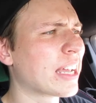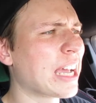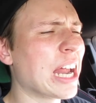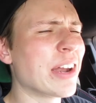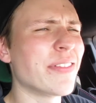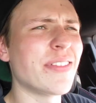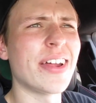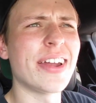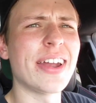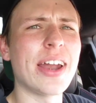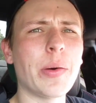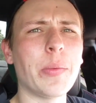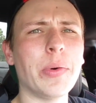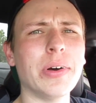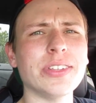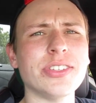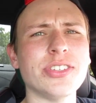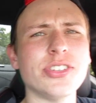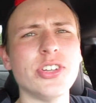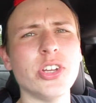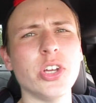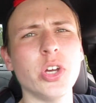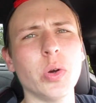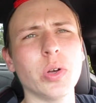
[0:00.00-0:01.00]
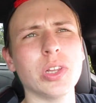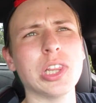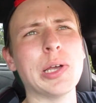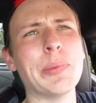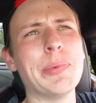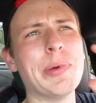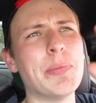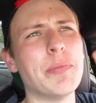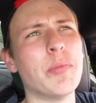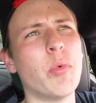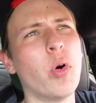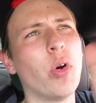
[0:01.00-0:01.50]
kind of edit I wanted to do. A little
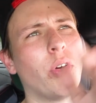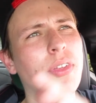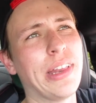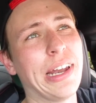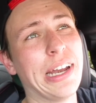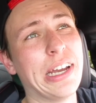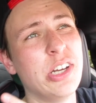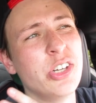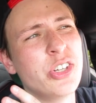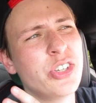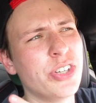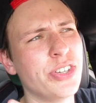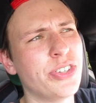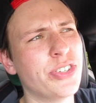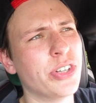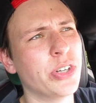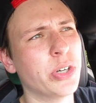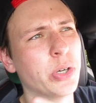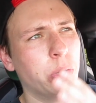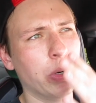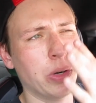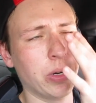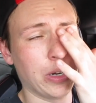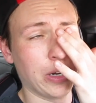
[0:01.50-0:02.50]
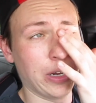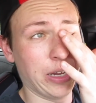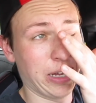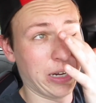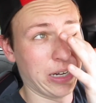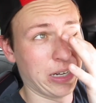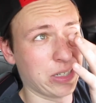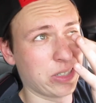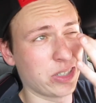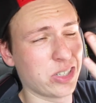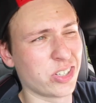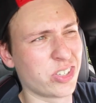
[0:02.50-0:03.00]
bit more than I usually do,
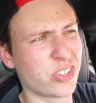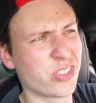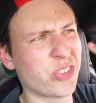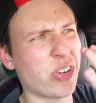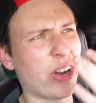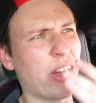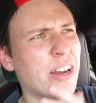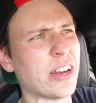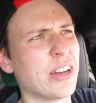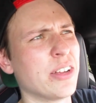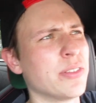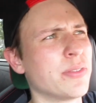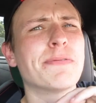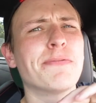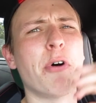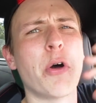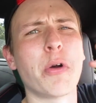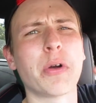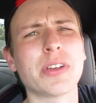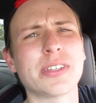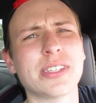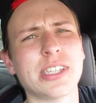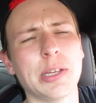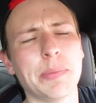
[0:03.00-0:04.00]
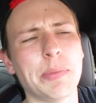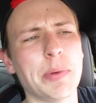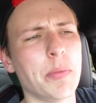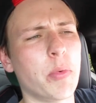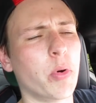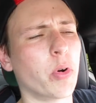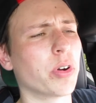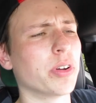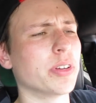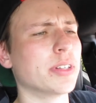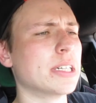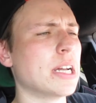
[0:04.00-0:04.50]
and just try to focus a little bit
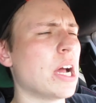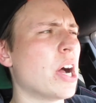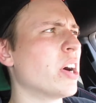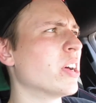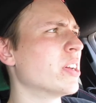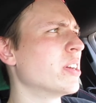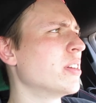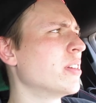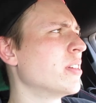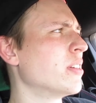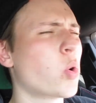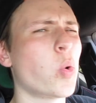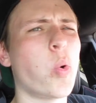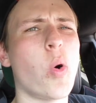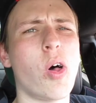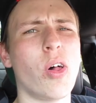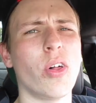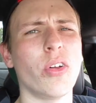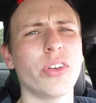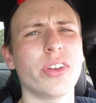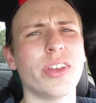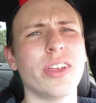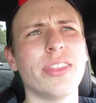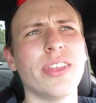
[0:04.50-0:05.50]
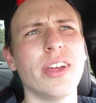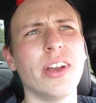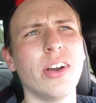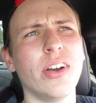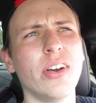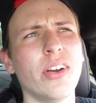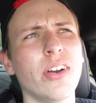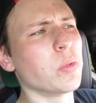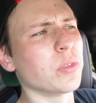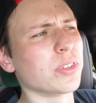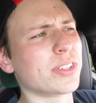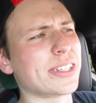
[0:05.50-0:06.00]
more on quality there.
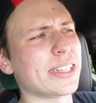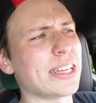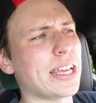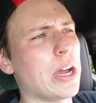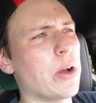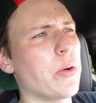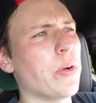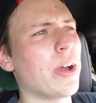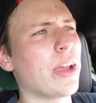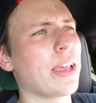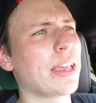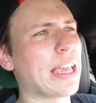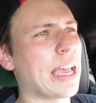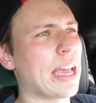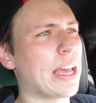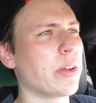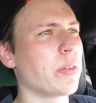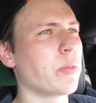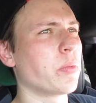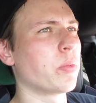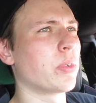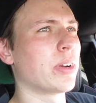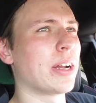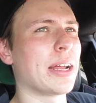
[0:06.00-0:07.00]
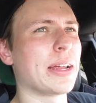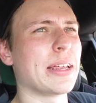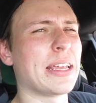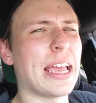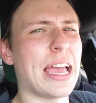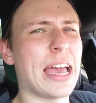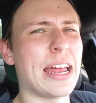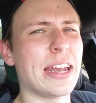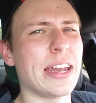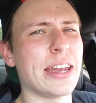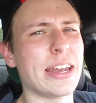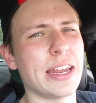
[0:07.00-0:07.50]
We'll see how I get when I
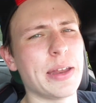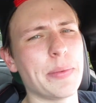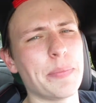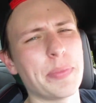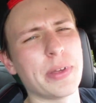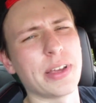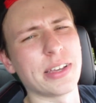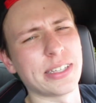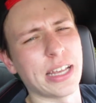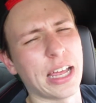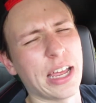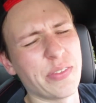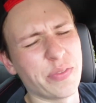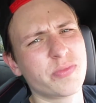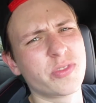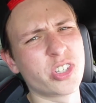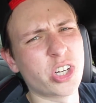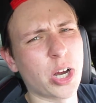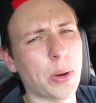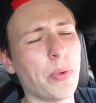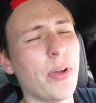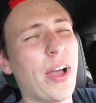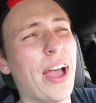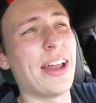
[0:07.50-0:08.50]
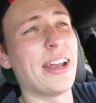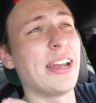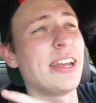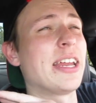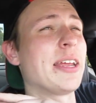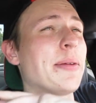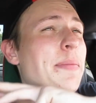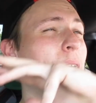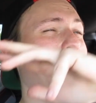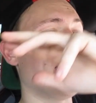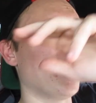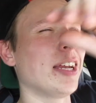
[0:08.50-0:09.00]
edit it, because I have trouble
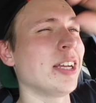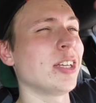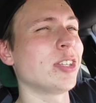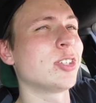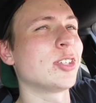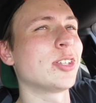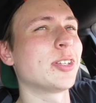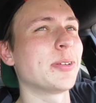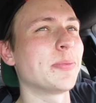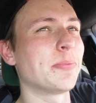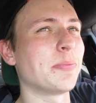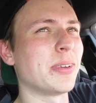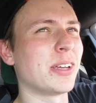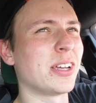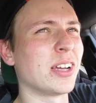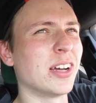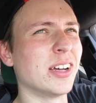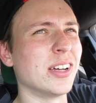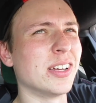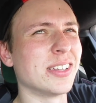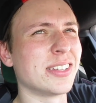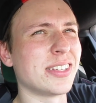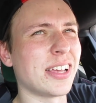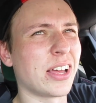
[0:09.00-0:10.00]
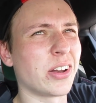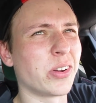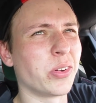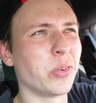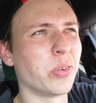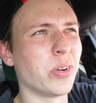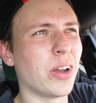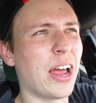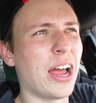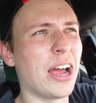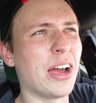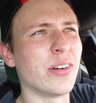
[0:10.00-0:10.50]
editing my edits because I
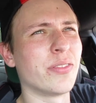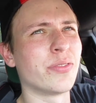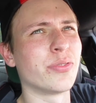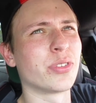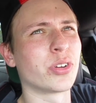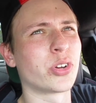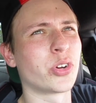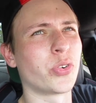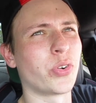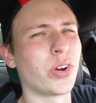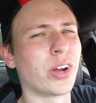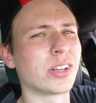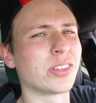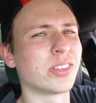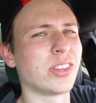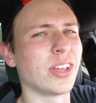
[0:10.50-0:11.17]
don't have the correct,